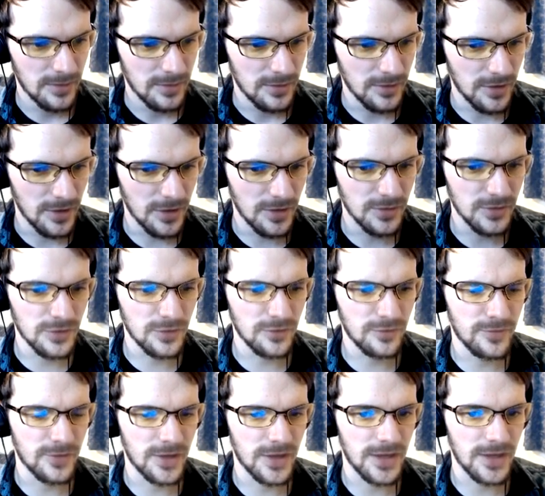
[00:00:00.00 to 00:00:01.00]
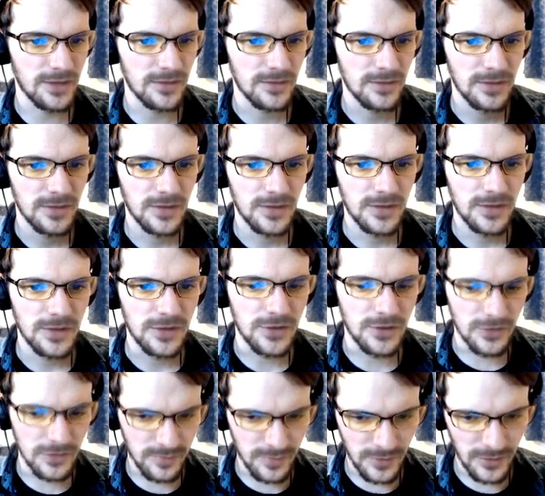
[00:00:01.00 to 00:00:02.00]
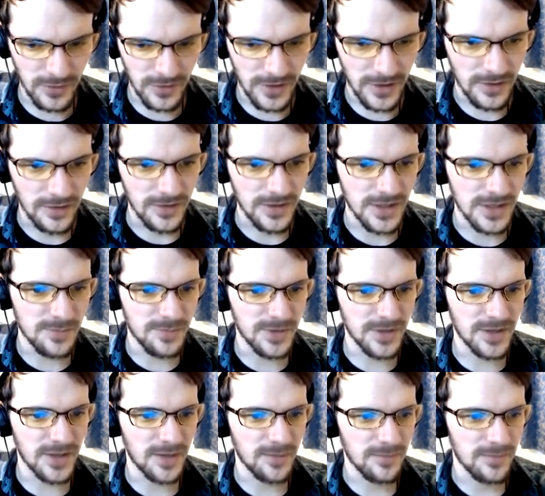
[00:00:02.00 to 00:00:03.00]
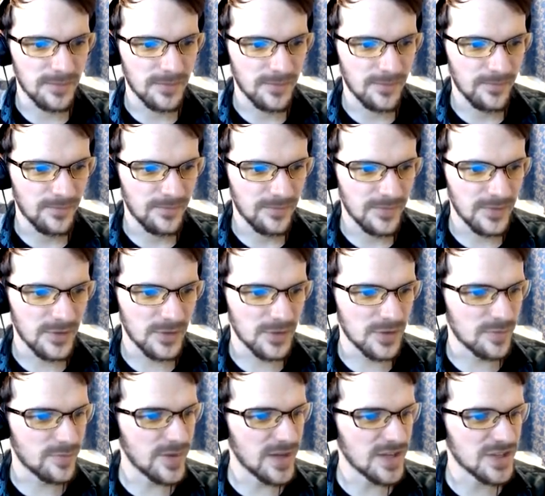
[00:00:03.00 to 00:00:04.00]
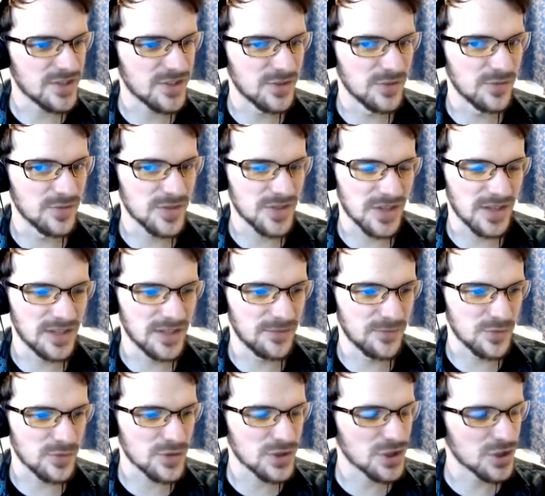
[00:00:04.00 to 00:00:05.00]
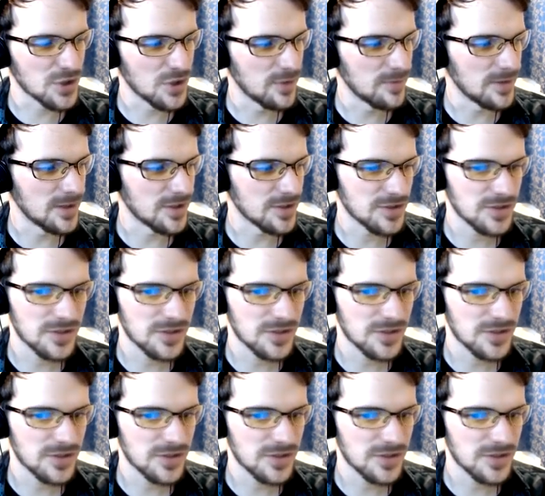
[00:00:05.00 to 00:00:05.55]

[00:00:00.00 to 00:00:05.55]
No, you're fine. Good boy. Keep it up. You're the best, Doots. I love you so much.